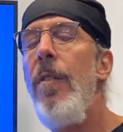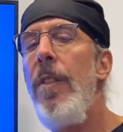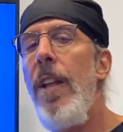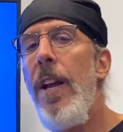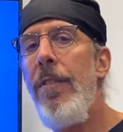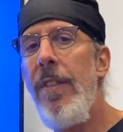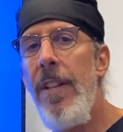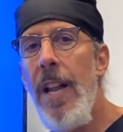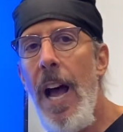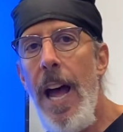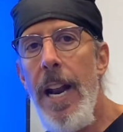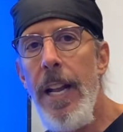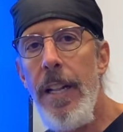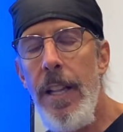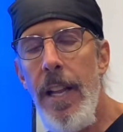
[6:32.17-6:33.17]
That's
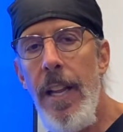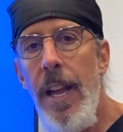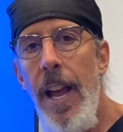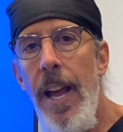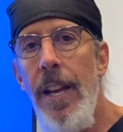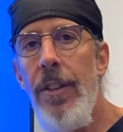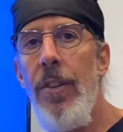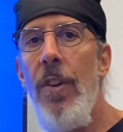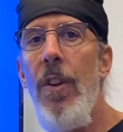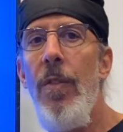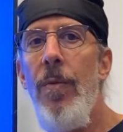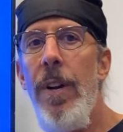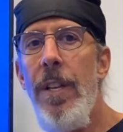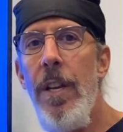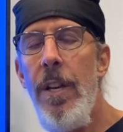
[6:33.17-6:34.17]
not the case
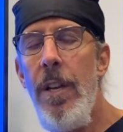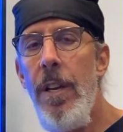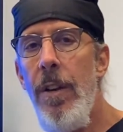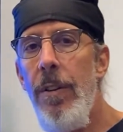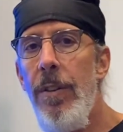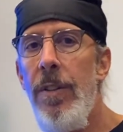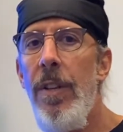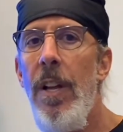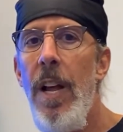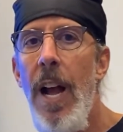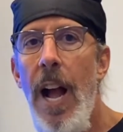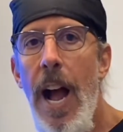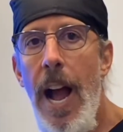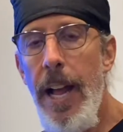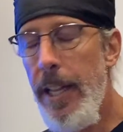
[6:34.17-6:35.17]
when you use
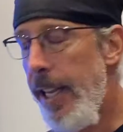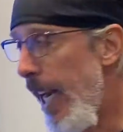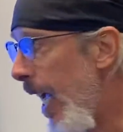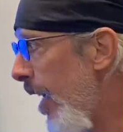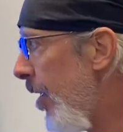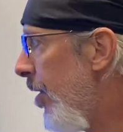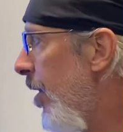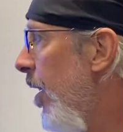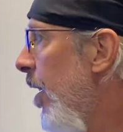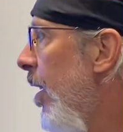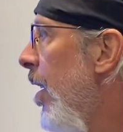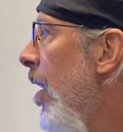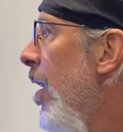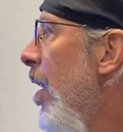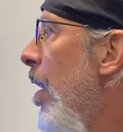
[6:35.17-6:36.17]
Hylenex.
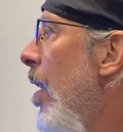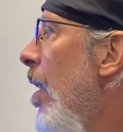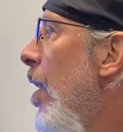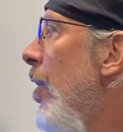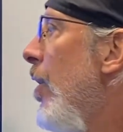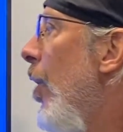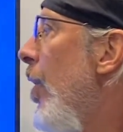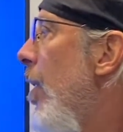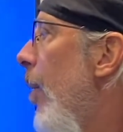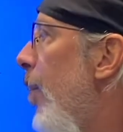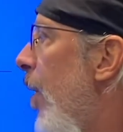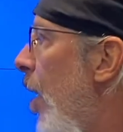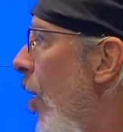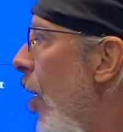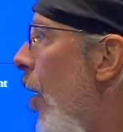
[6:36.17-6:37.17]
So it's a
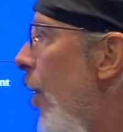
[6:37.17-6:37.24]
pure